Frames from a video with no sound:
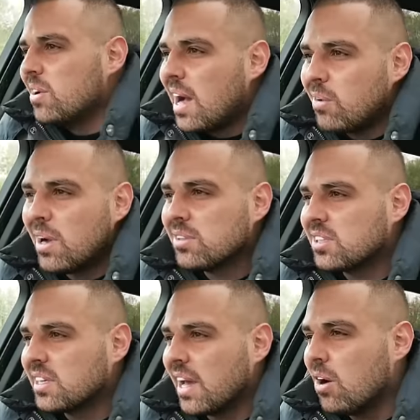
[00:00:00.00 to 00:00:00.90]
how well it's
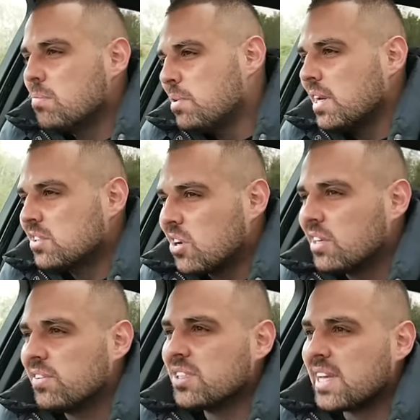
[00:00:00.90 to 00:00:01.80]
going to get on, but it's
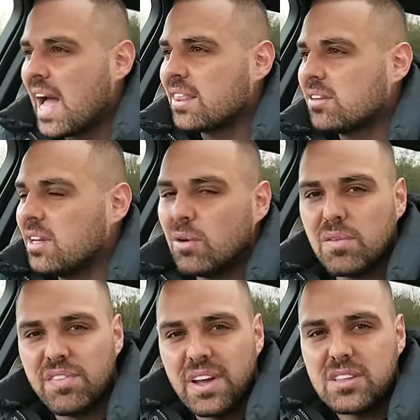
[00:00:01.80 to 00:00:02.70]
kind of a standard little
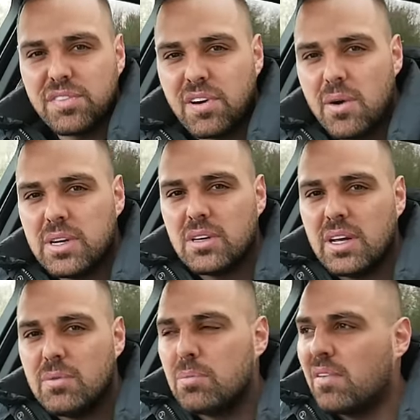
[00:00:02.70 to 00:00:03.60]
thing to throw
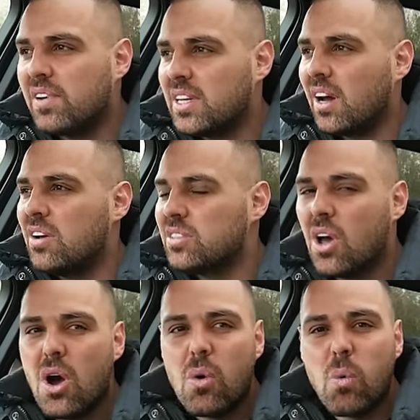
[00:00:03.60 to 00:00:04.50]
in my videos.
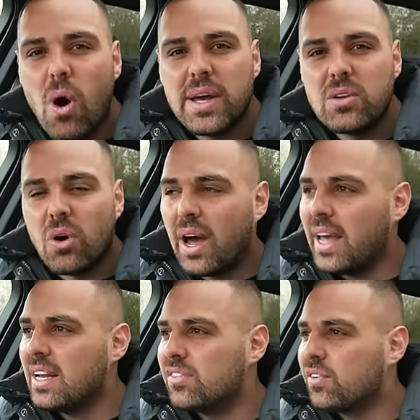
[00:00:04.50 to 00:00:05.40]
Why not,
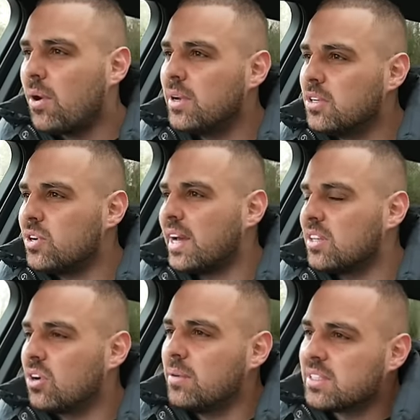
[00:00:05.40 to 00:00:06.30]
eh? Let's throw in a draggy
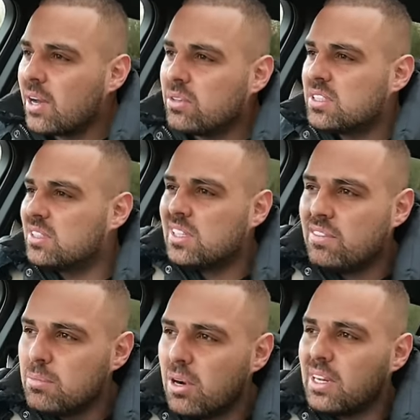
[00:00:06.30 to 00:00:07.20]
time. Let's get on the
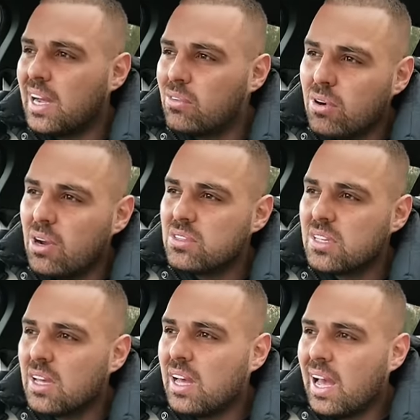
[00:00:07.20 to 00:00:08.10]
70 mile an hour road
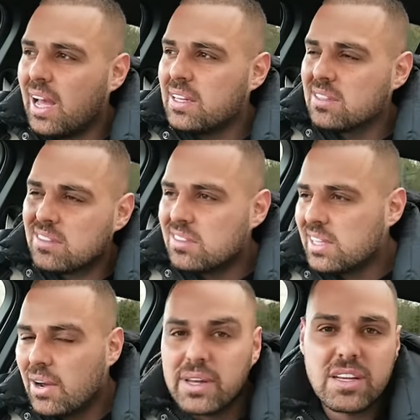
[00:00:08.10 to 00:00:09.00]
and see
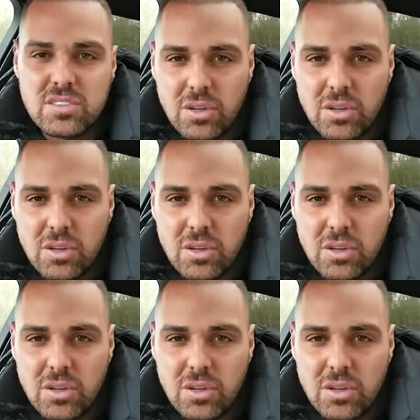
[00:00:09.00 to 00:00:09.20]
how it gets